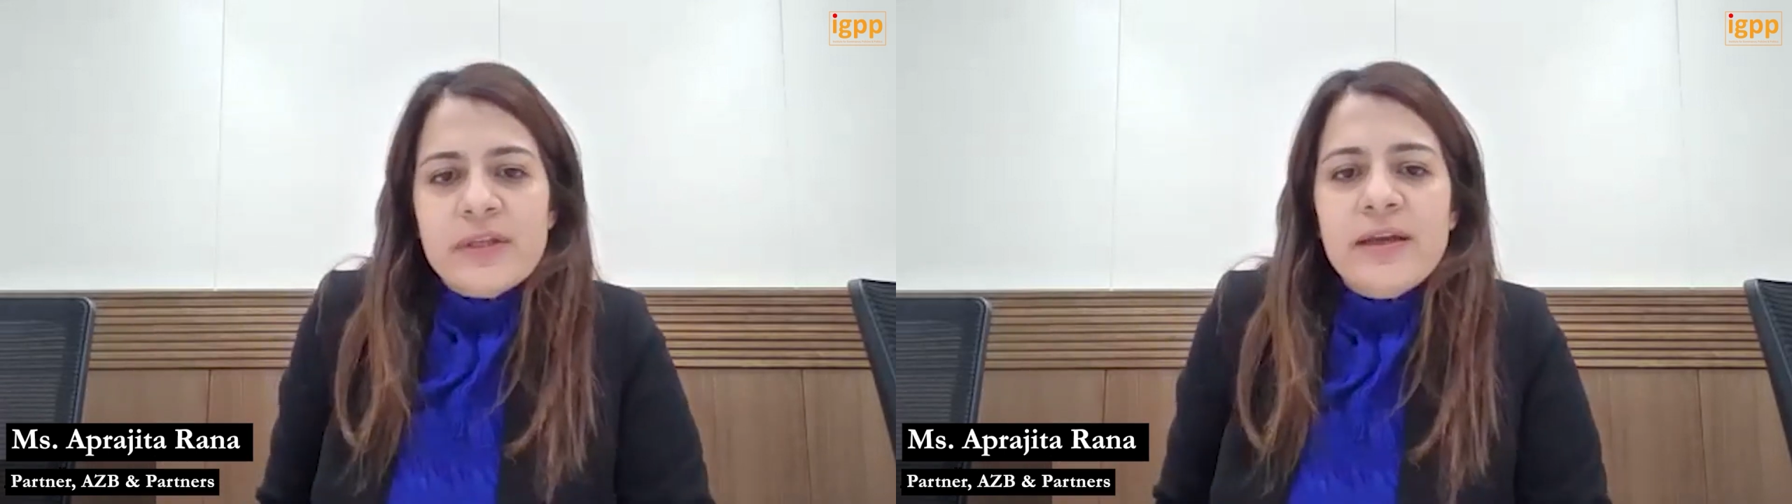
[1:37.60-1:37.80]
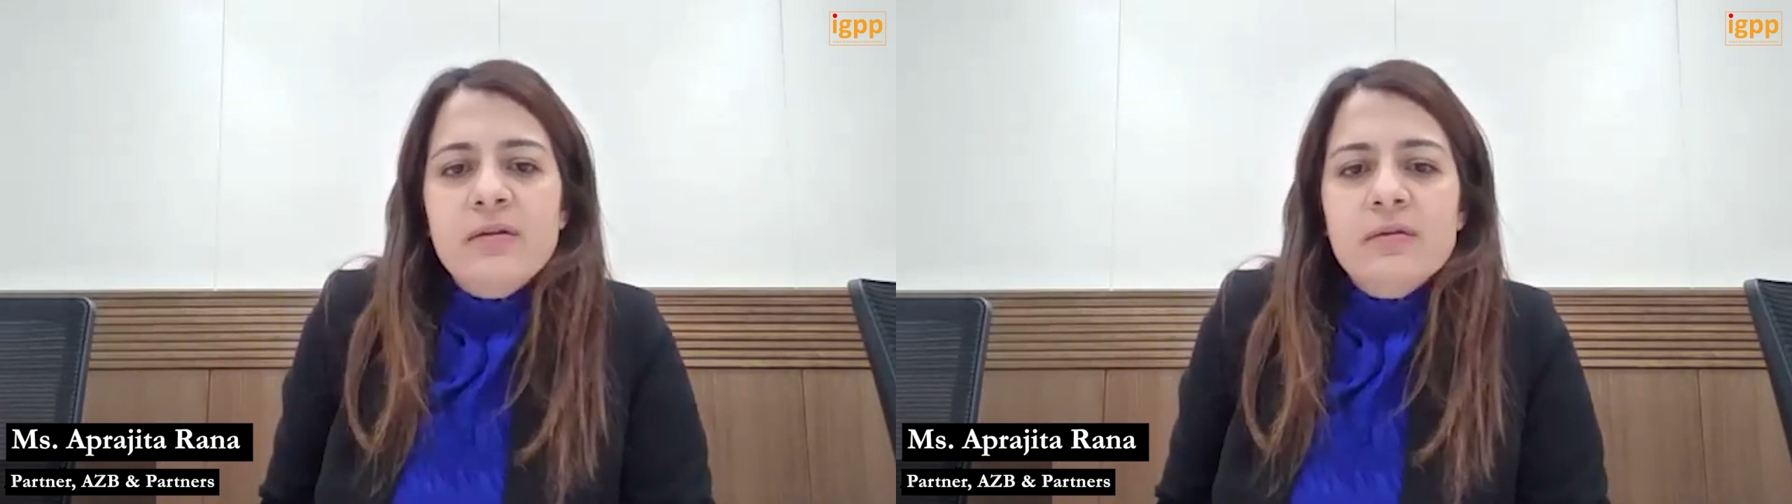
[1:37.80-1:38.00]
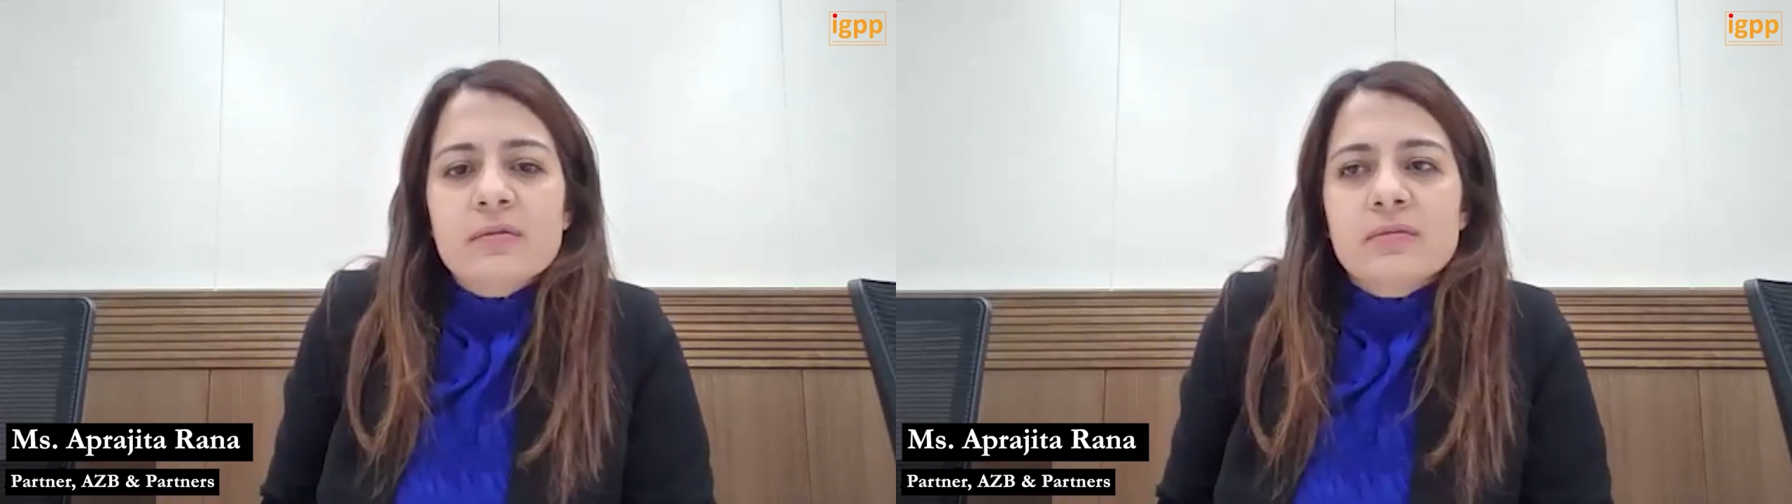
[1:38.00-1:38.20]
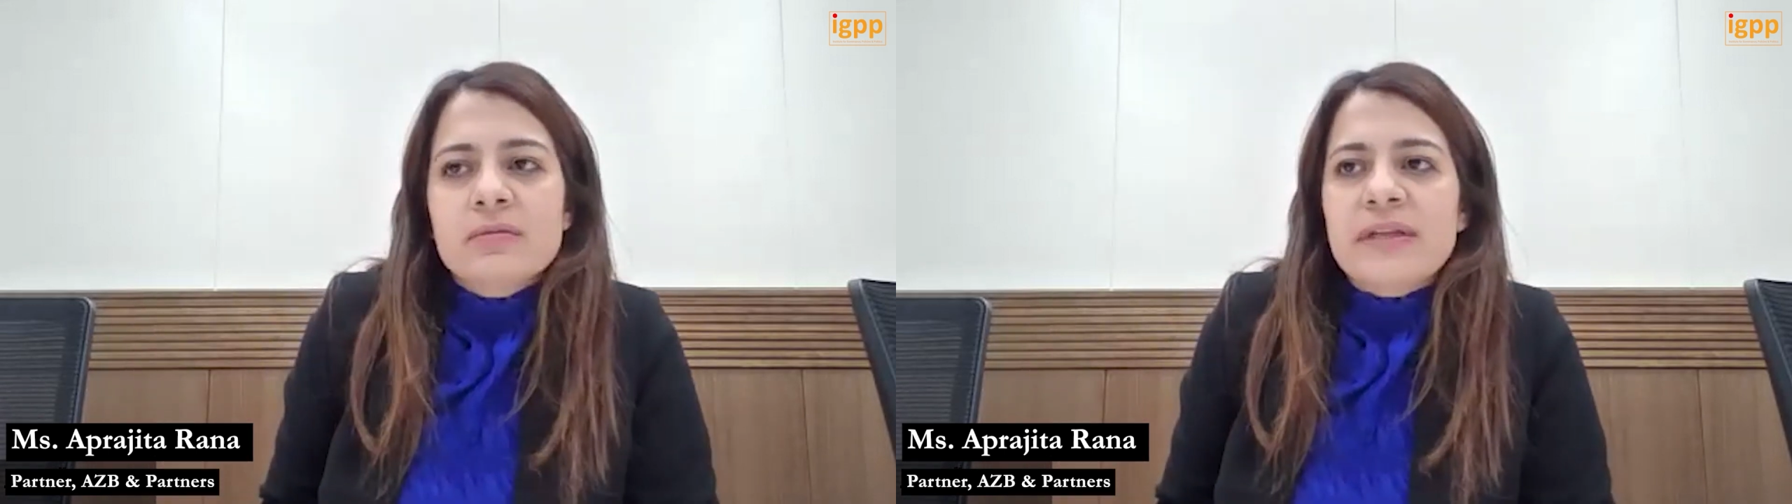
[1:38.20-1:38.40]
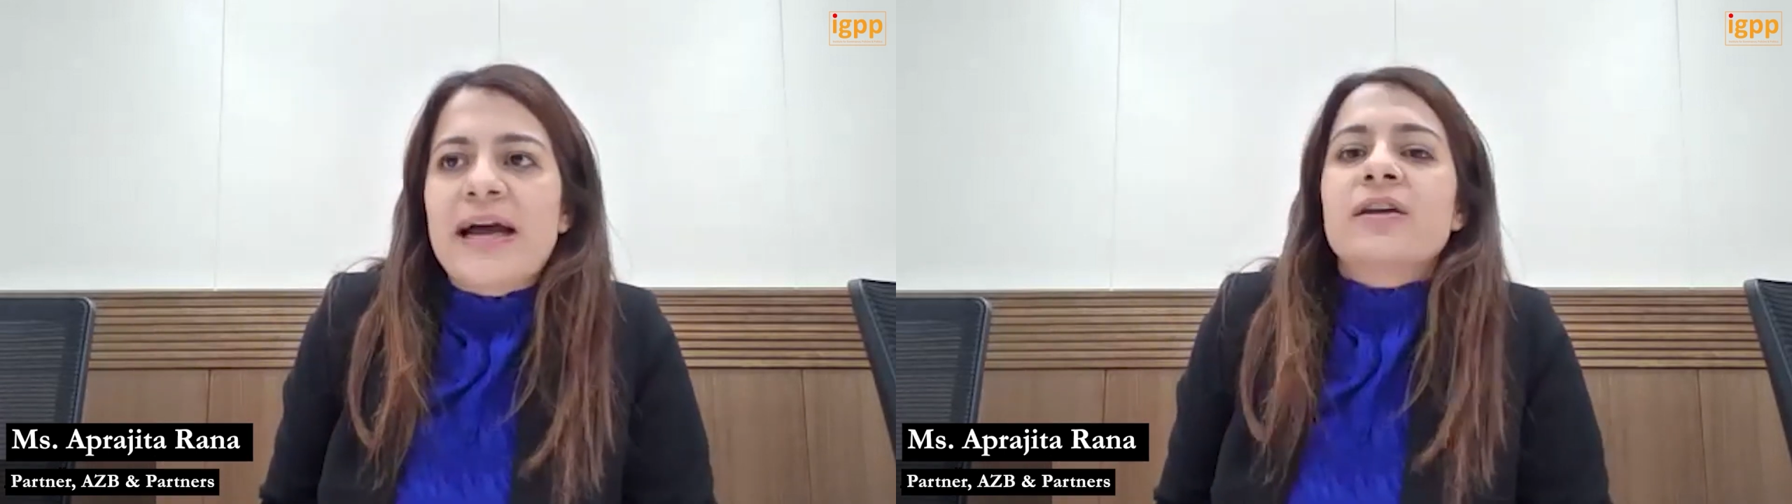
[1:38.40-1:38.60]
then
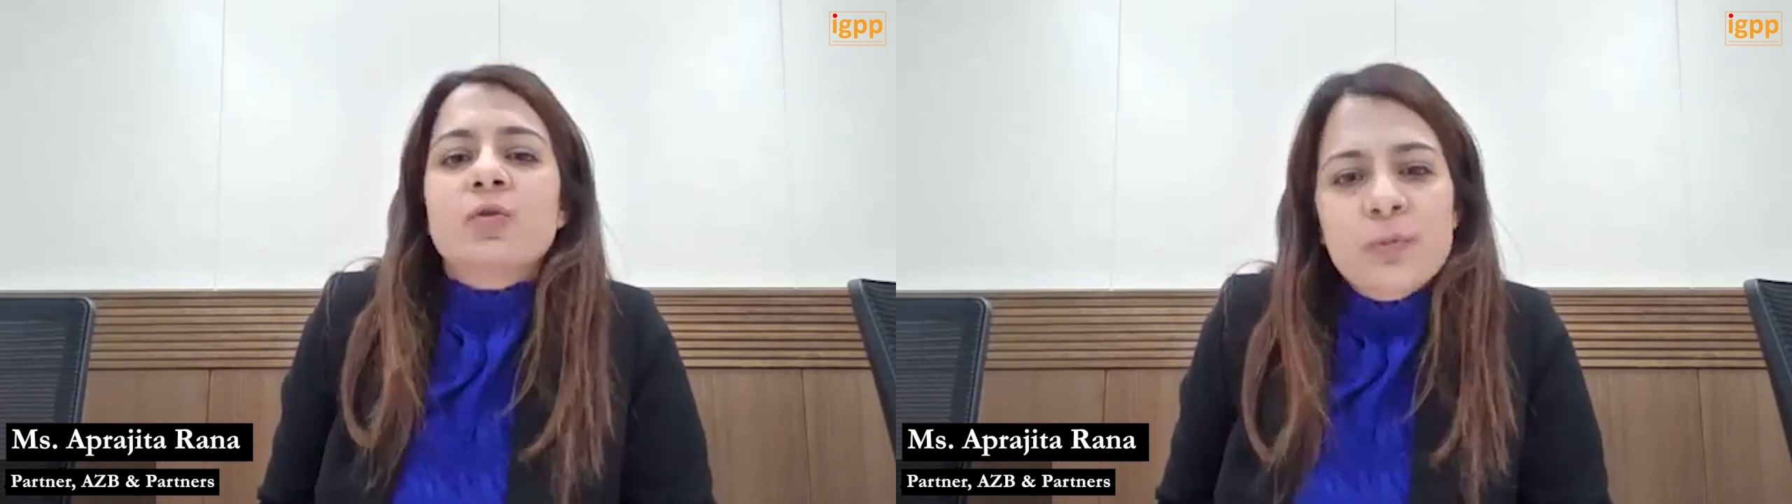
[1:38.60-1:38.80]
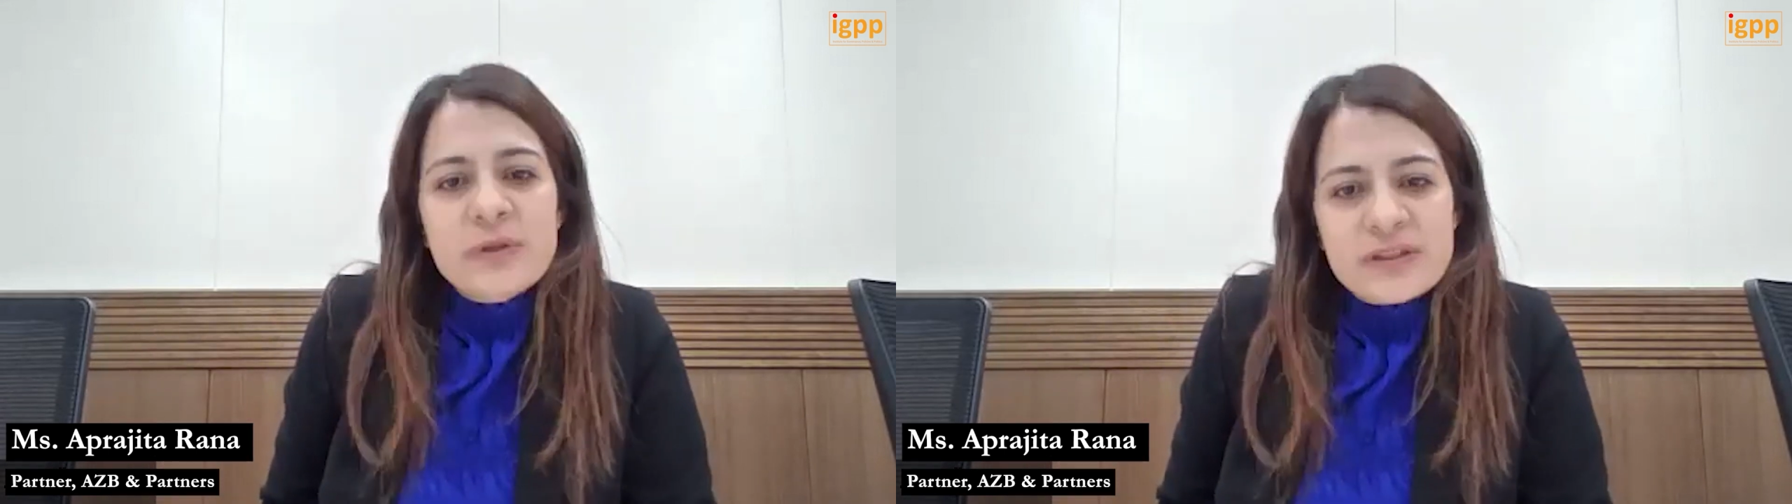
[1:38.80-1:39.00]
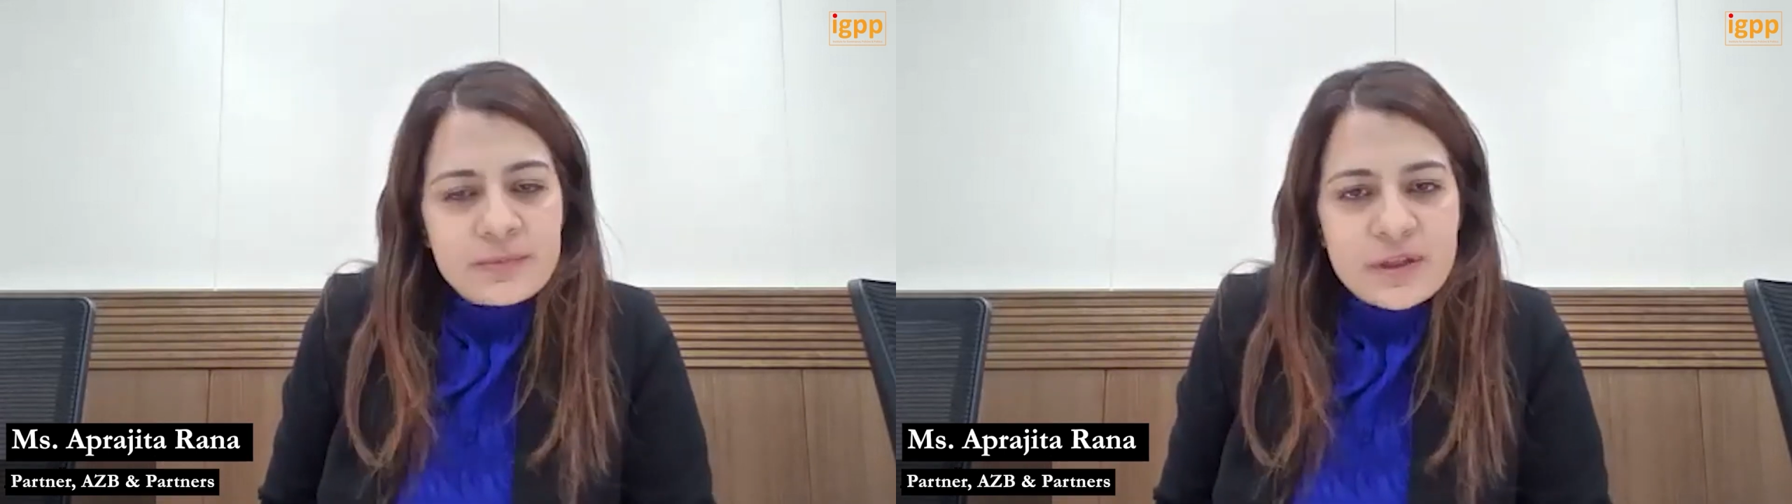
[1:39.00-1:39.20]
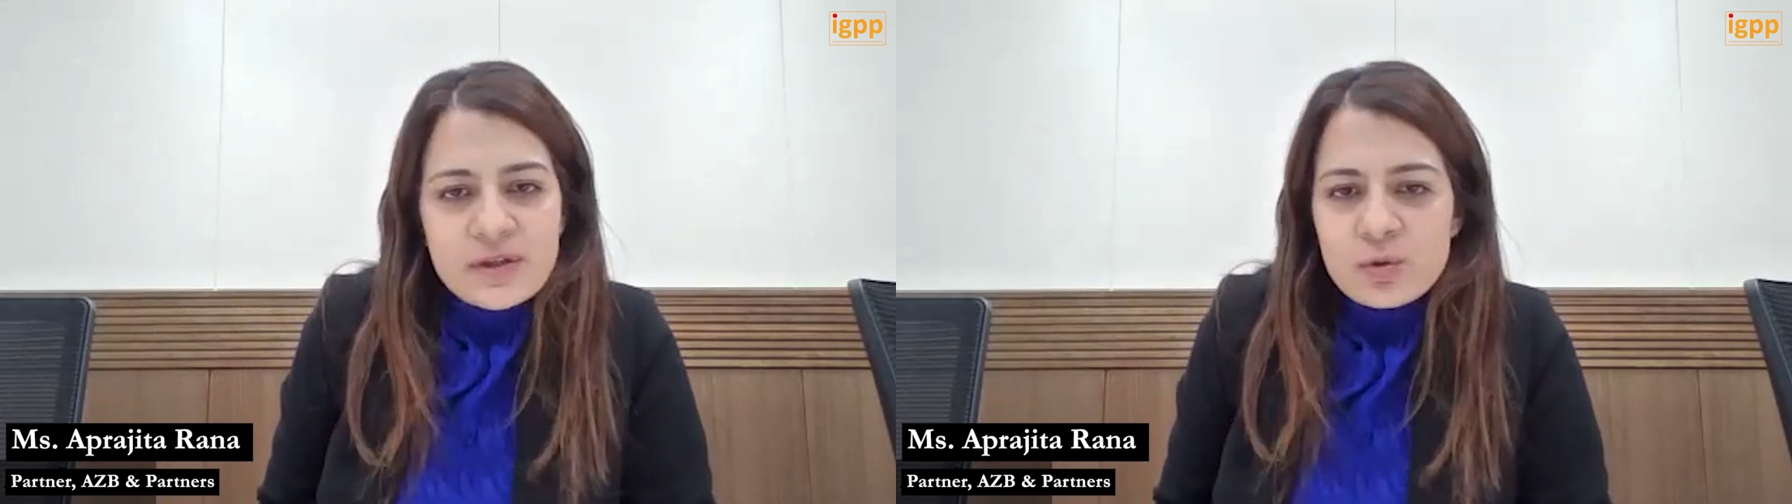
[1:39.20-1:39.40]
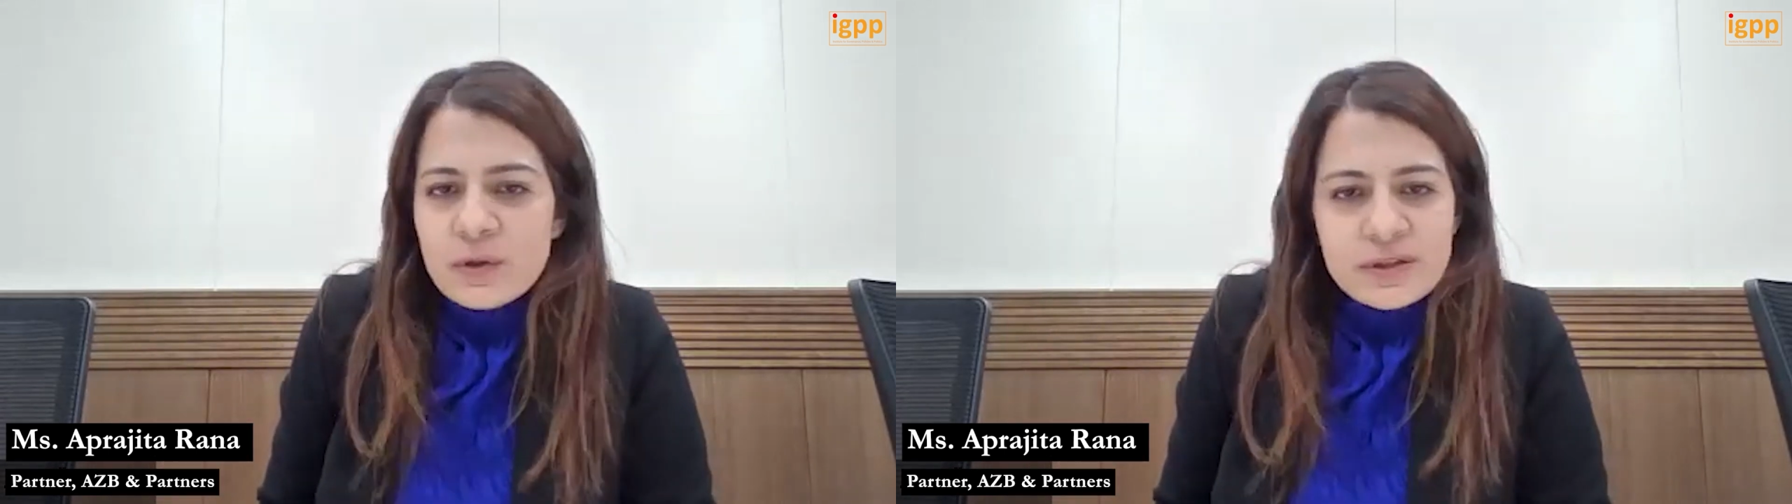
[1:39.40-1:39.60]
that could be subject to